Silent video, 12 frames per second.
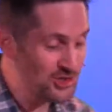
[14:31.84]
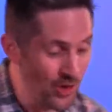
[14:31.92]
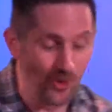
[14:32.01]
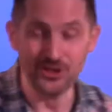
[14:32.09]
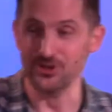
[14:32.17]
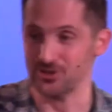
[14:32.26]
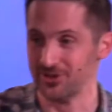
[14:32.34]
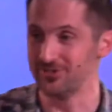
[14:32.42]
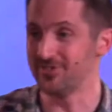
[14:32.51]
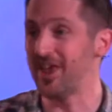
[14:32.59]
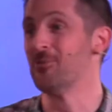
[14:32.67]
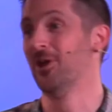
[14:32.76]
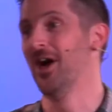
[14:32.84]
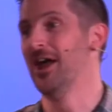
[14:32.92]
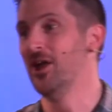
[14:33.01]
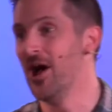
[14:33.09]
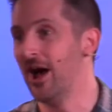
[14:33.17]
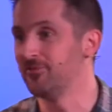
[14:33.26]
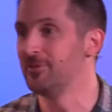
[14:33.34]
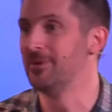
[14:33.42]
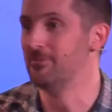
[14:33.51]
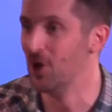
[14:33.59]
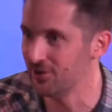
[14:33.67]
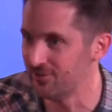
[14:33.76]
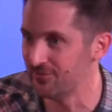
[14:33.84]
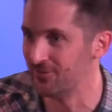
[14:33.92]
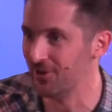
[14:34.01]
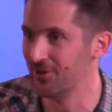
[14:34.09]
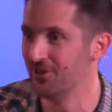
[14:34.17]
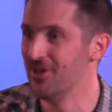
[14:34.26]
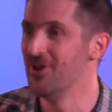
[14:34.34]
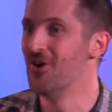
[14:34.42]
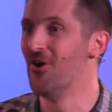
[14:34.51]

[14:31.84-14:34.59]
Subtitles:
sure you could say, well, I don't have to be merciful